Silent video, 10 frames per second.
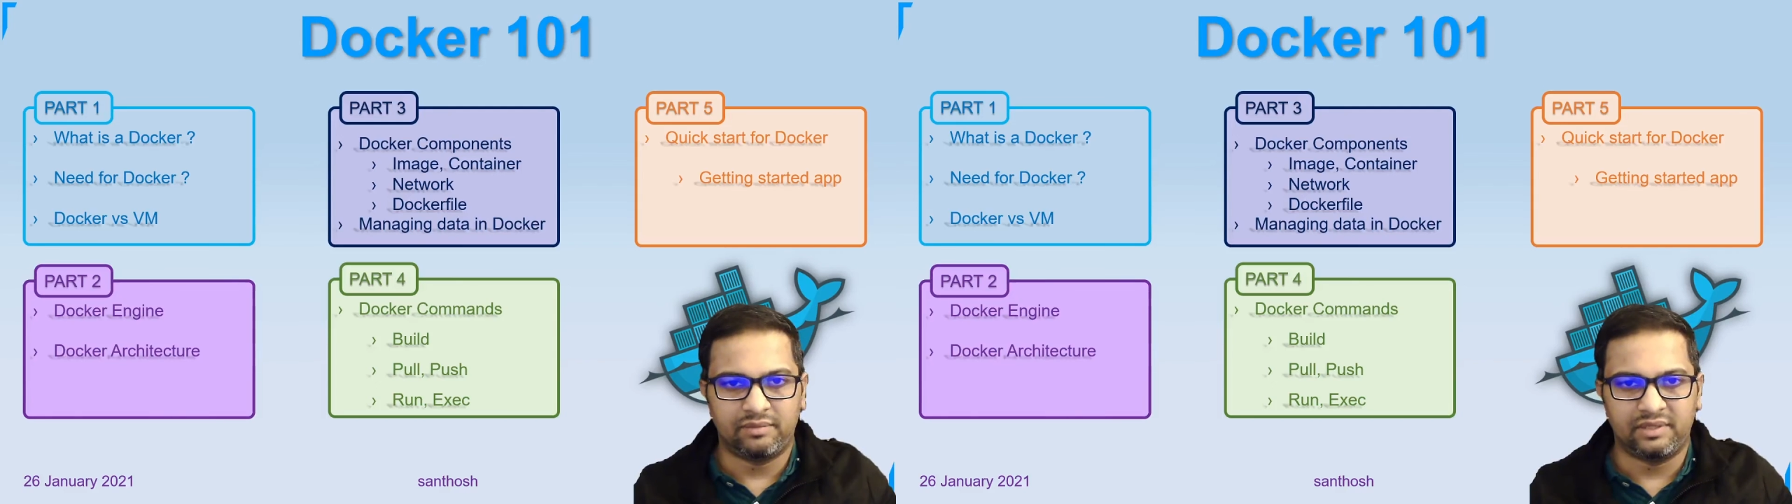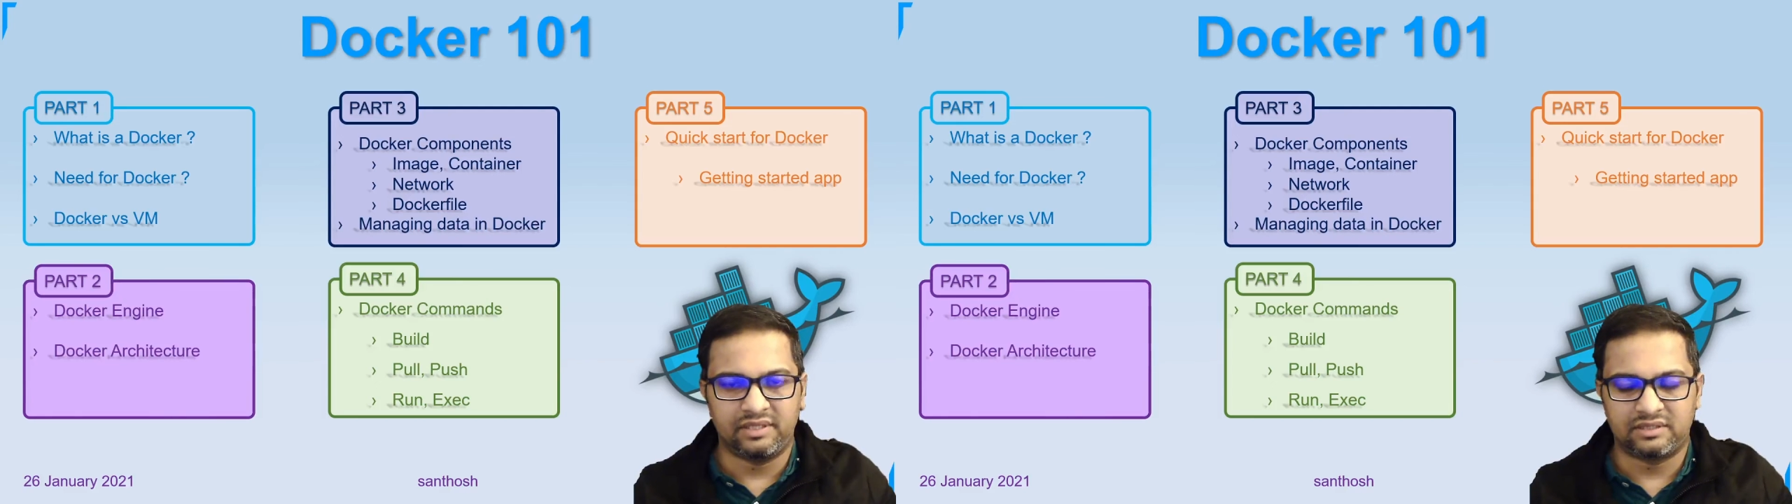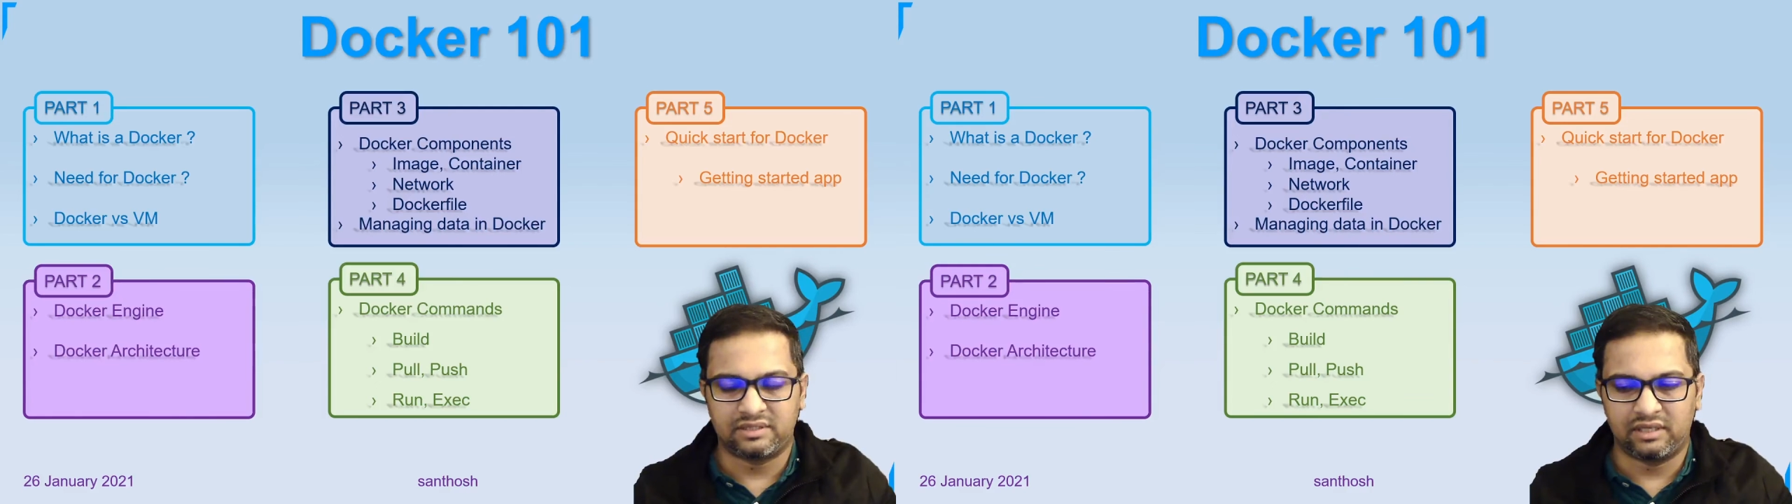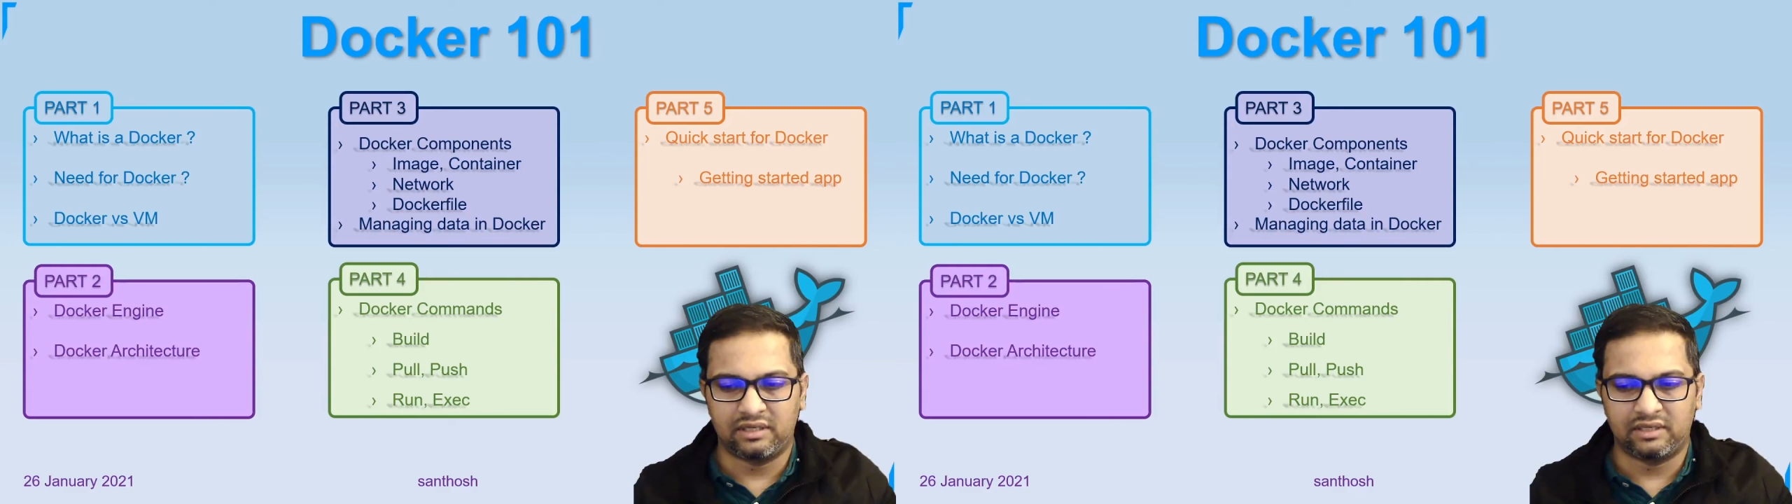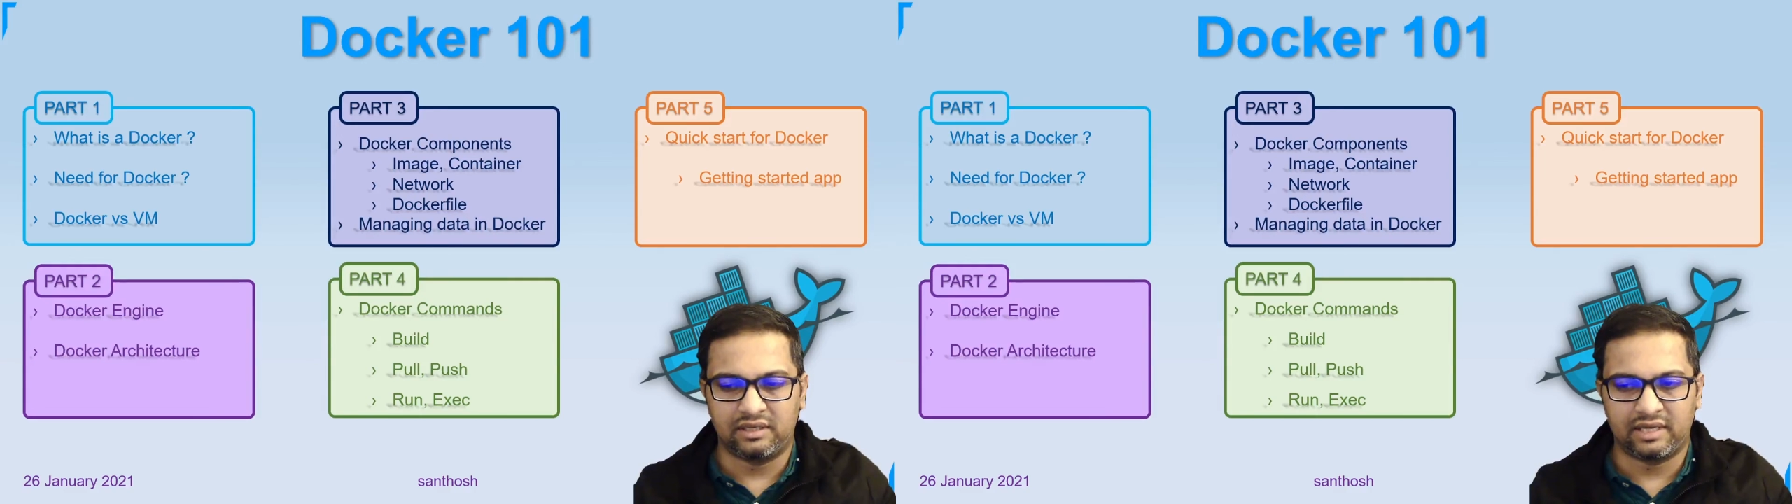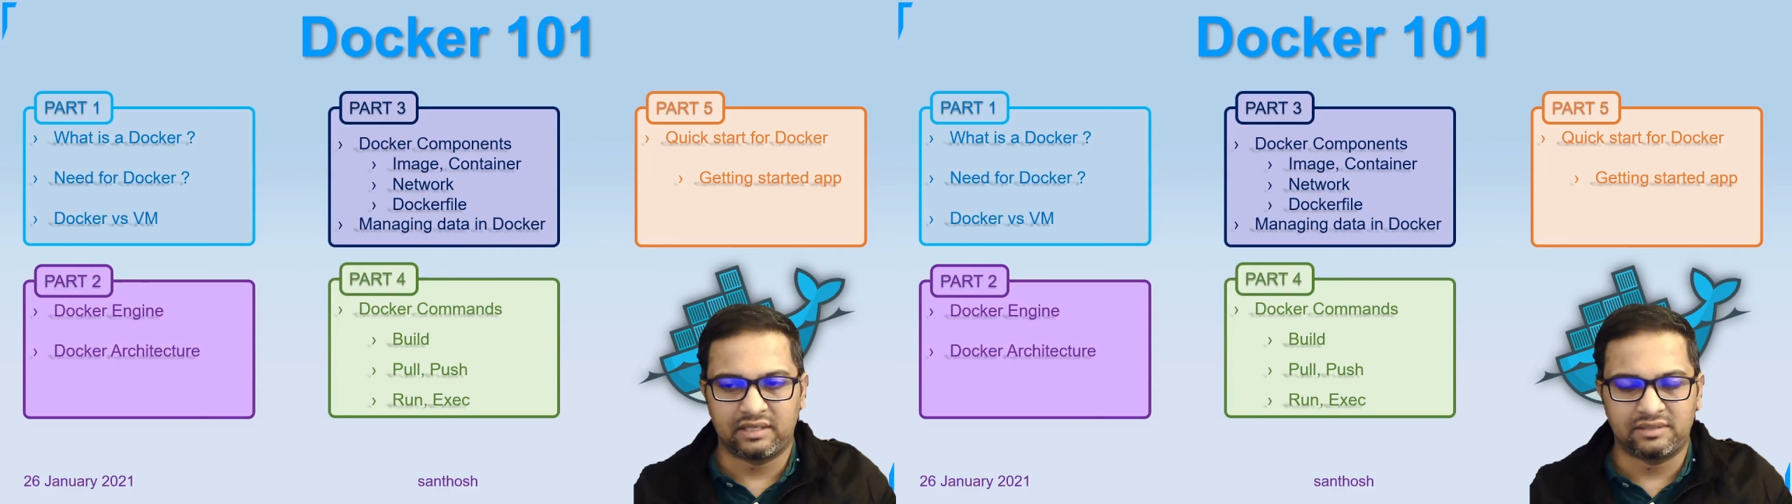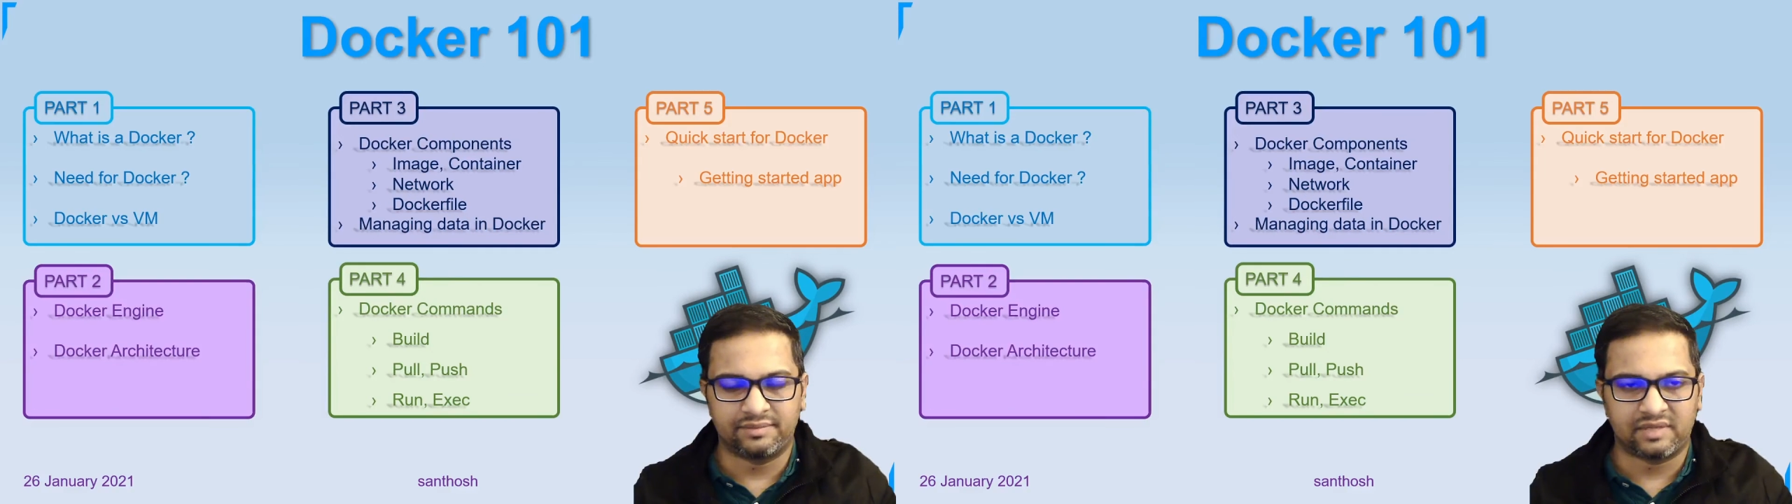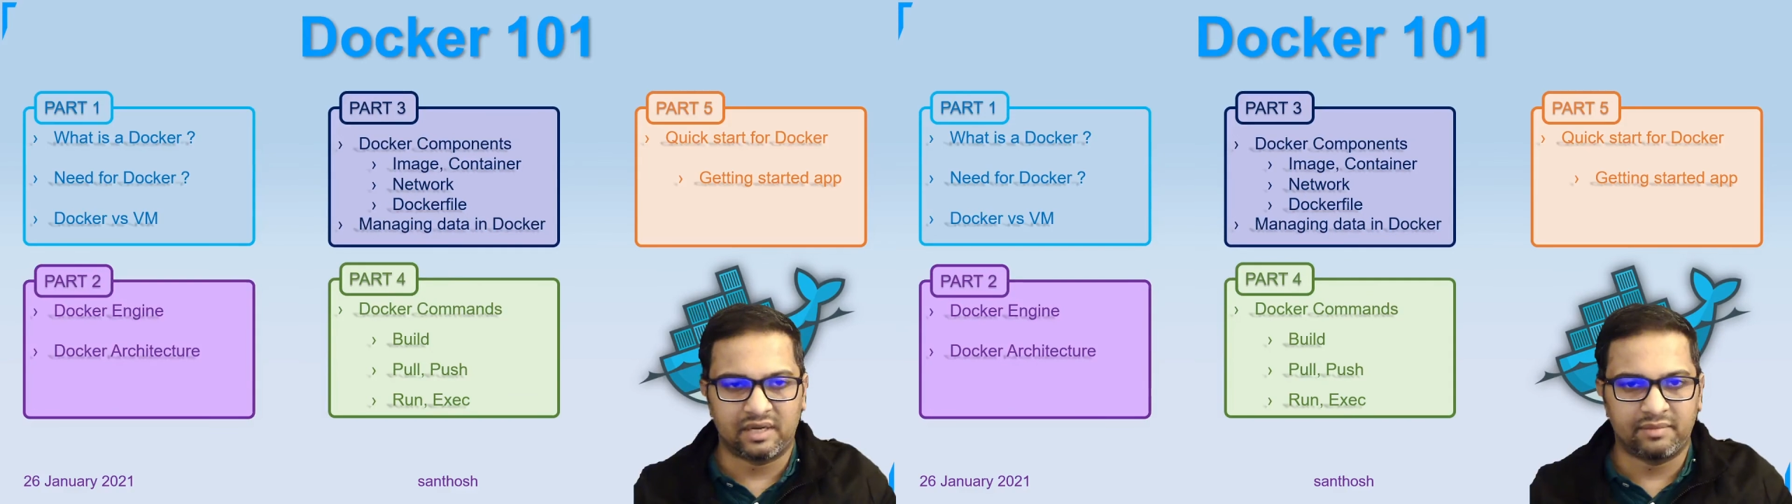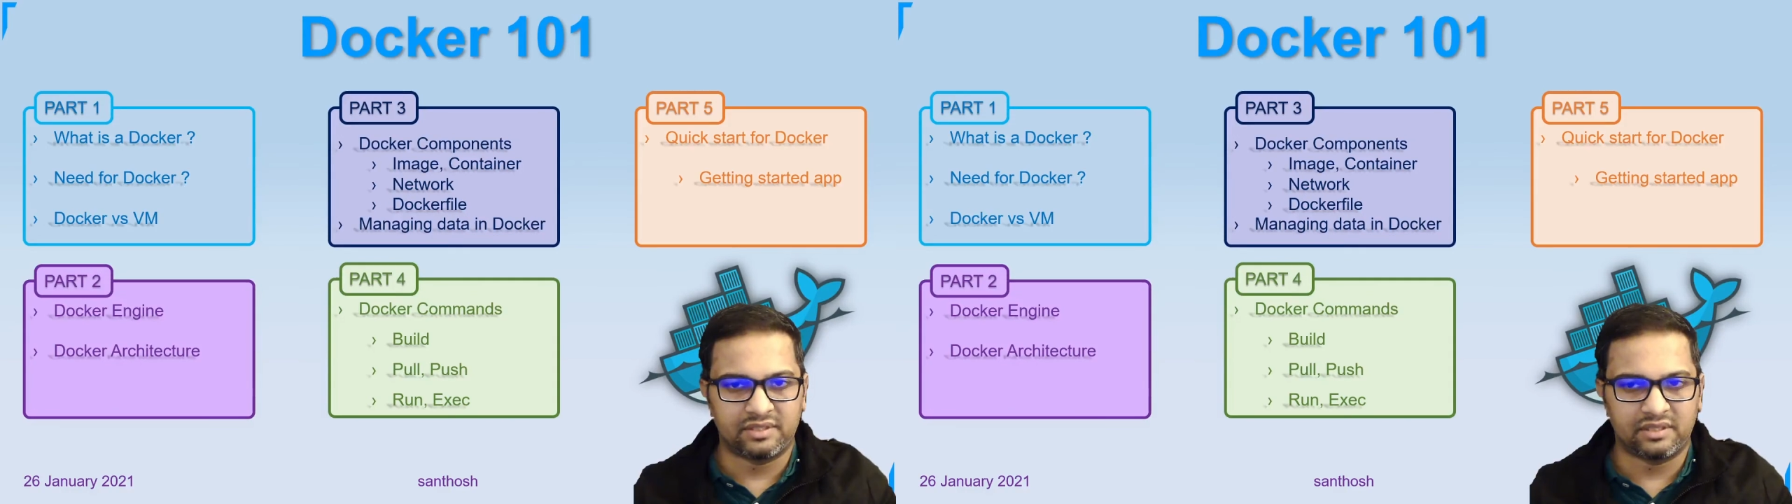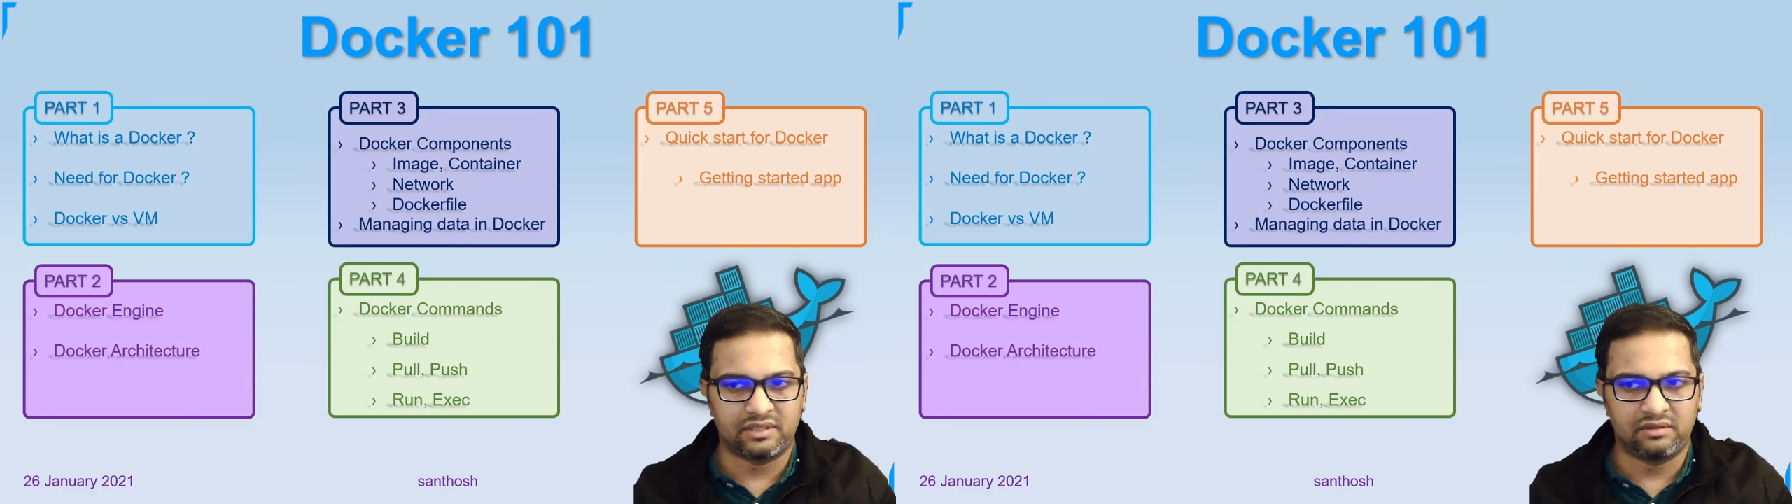please like and subscribe my
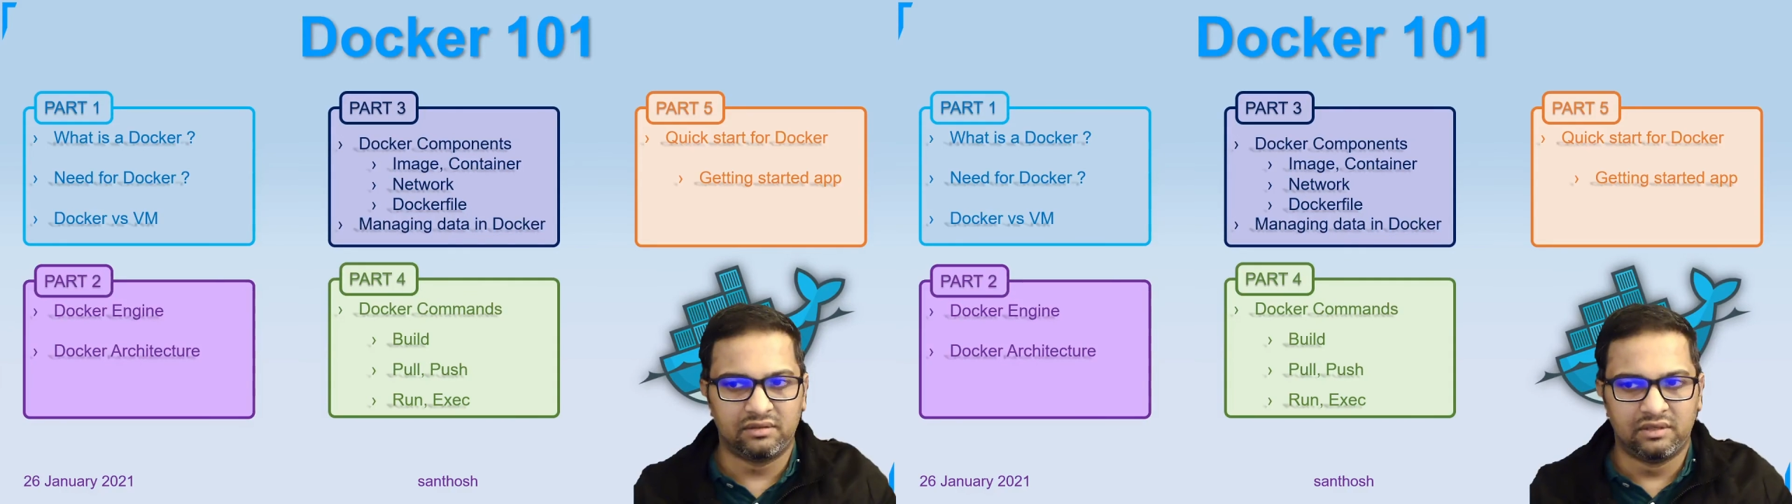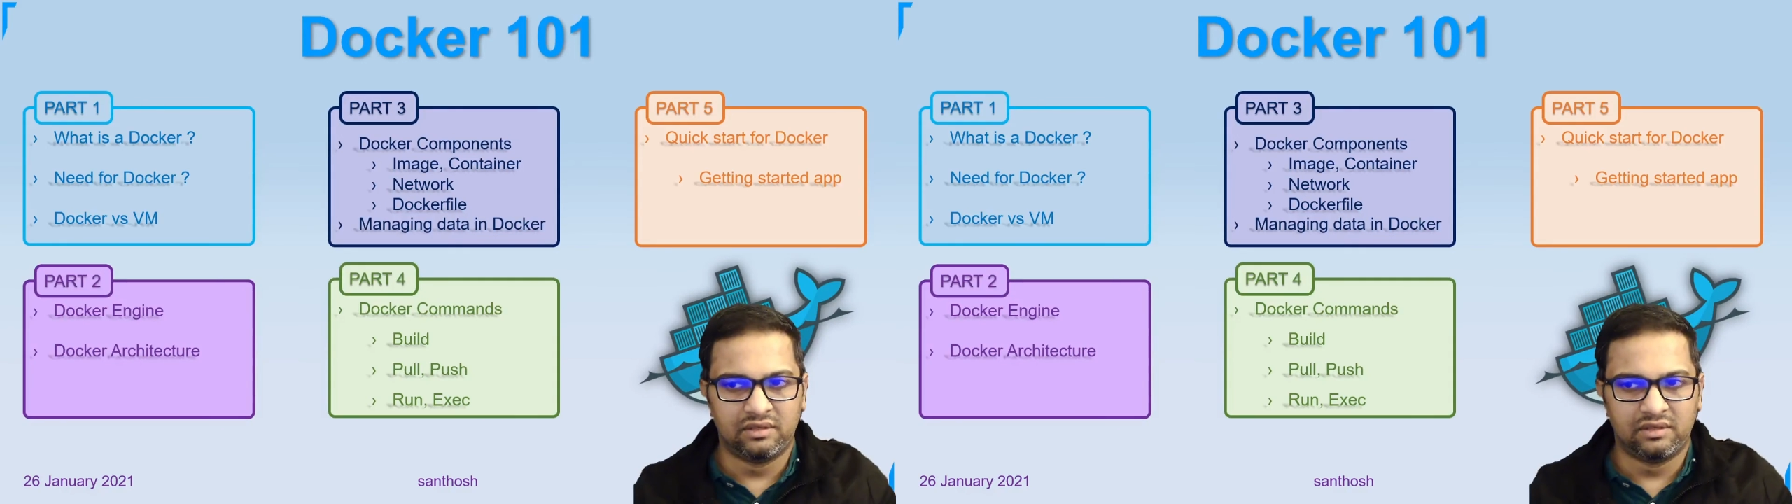channel